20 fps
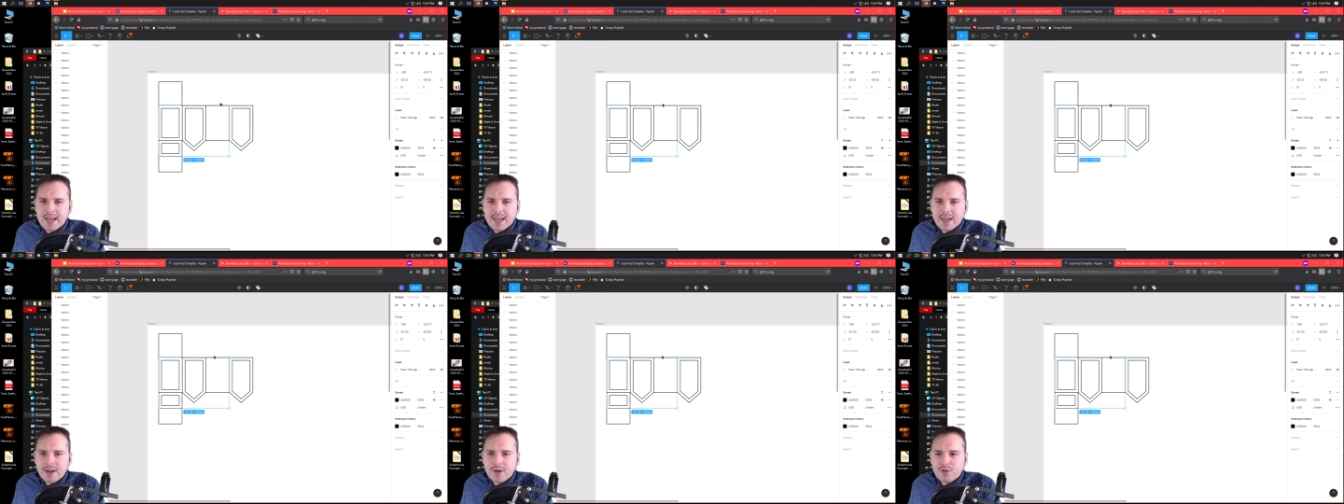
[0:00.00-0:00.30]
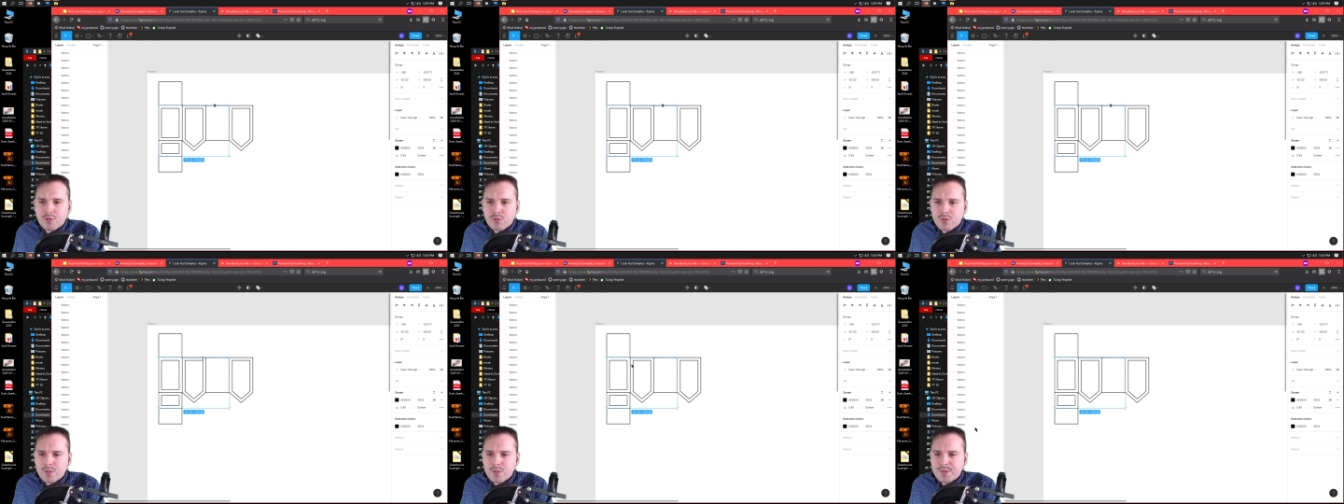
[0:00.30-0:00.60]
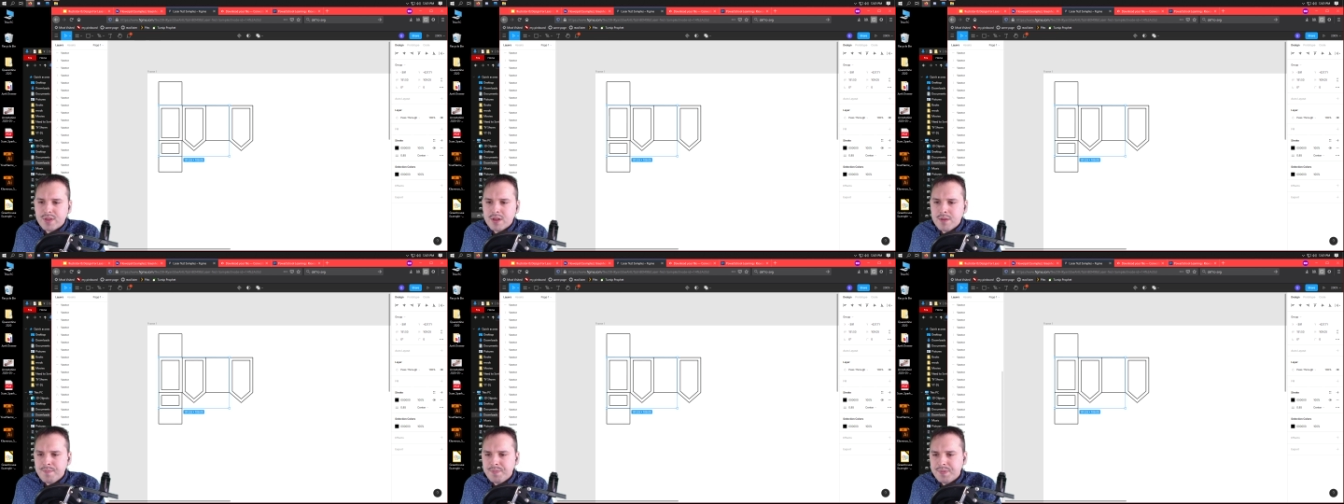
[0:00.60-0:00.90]
can group
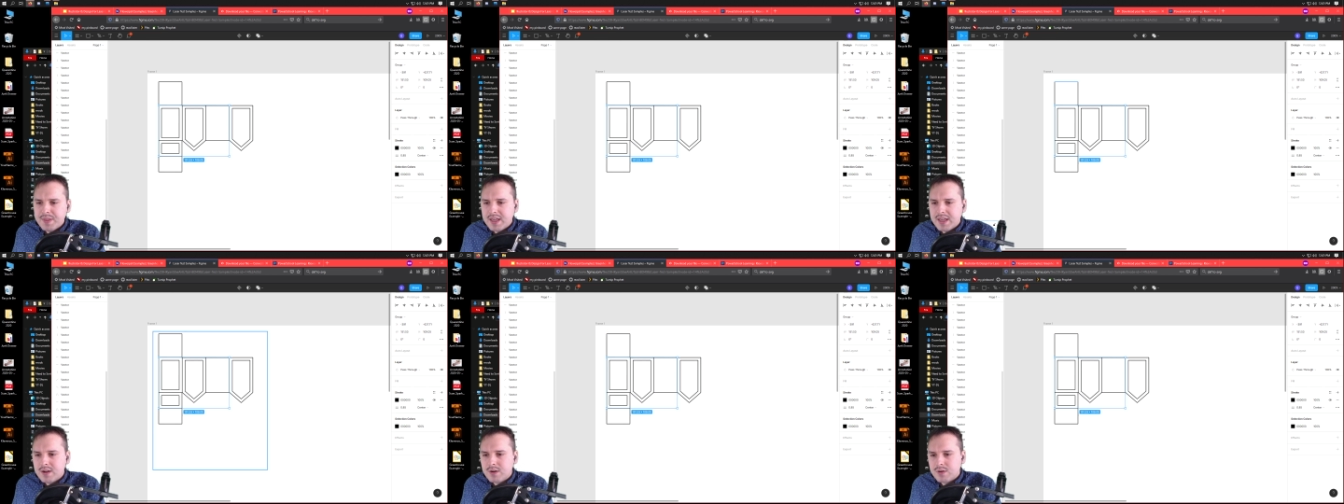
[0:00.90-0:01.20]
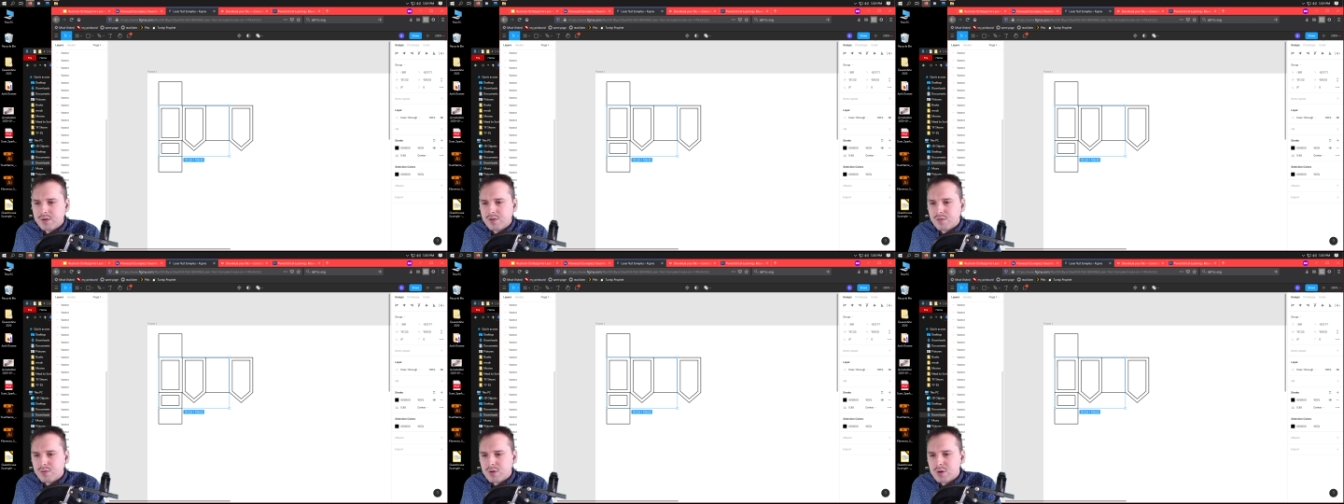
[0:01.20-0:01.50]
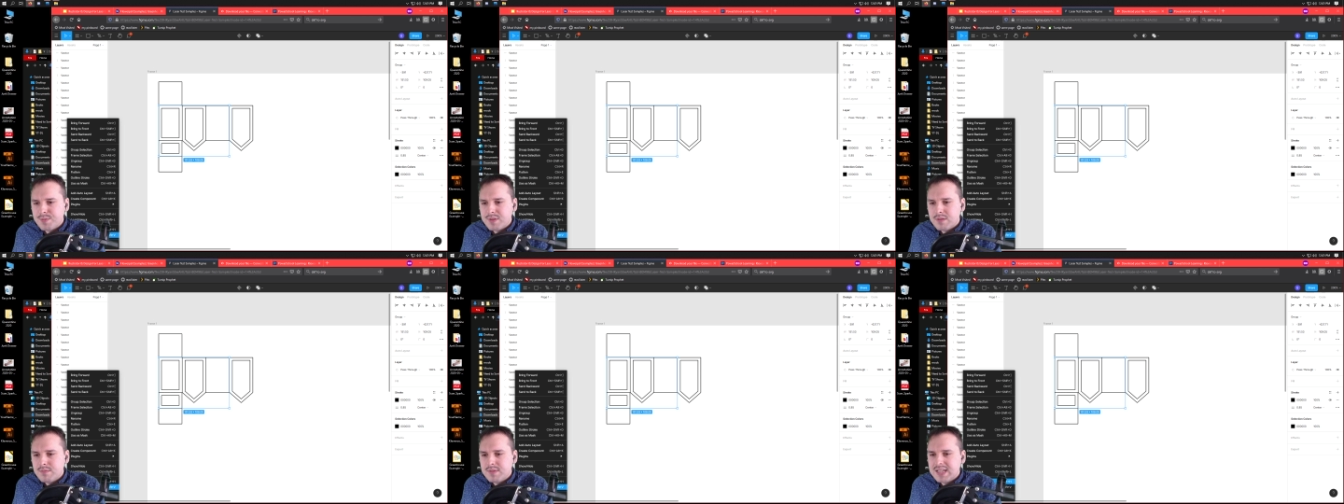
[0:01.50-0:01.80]
them. It'll
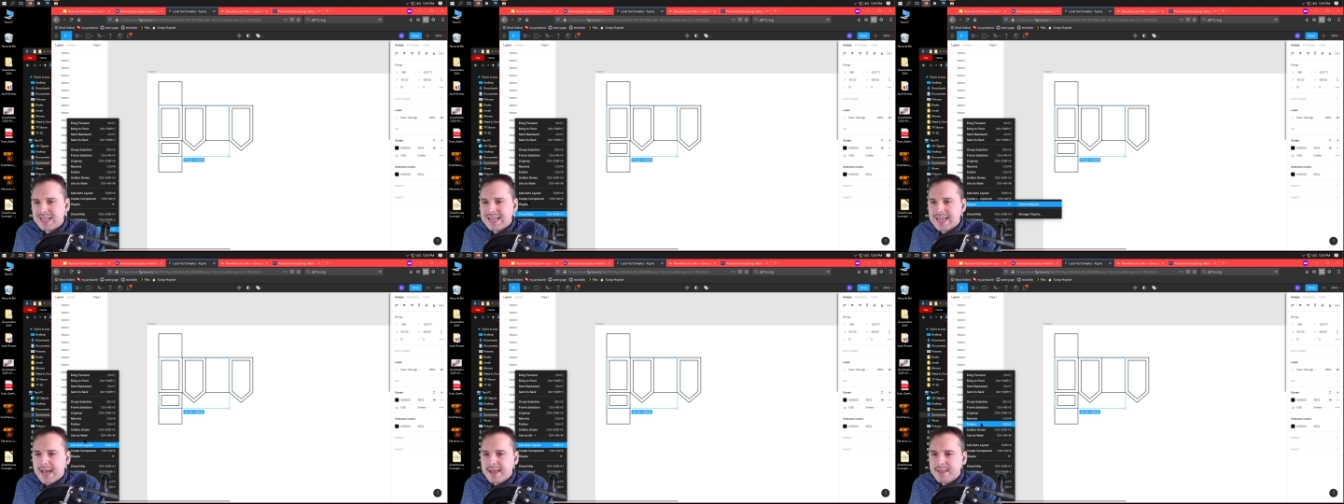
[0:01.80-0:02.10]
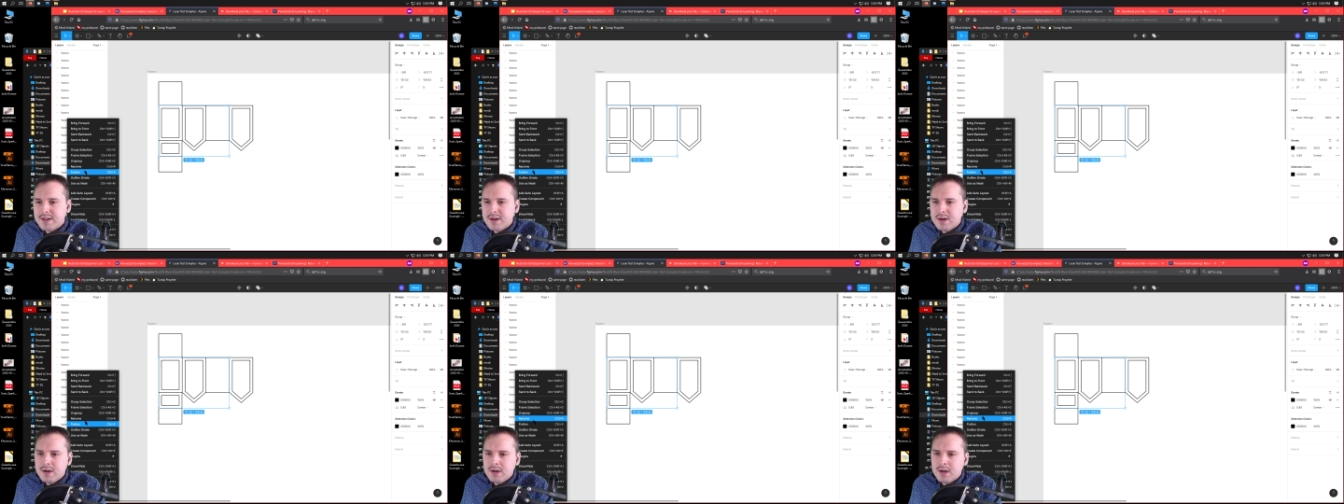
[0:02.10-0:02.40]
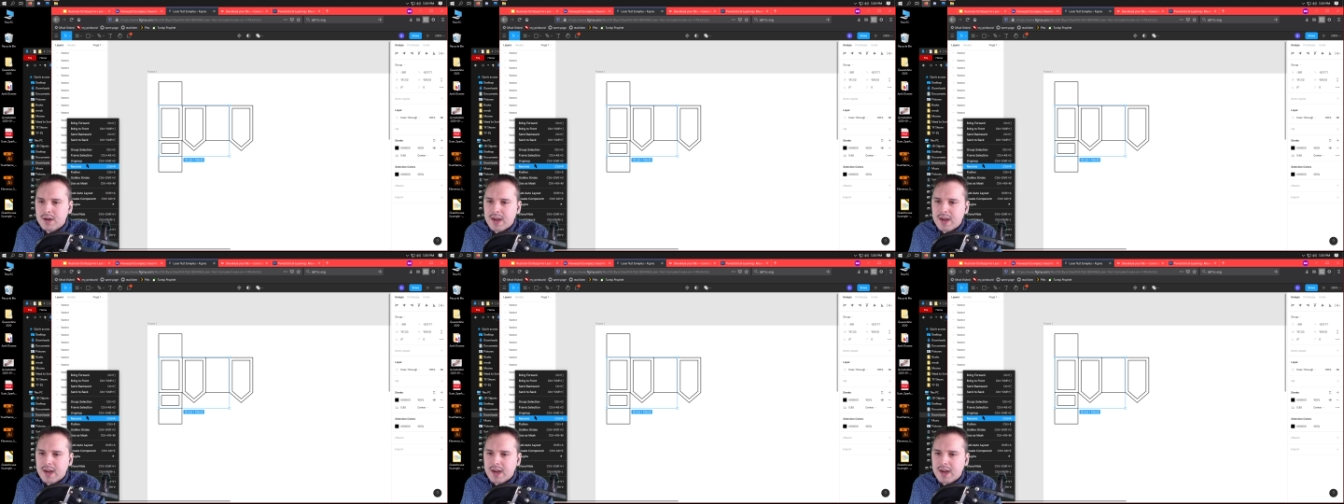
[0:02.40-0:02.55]
group them together,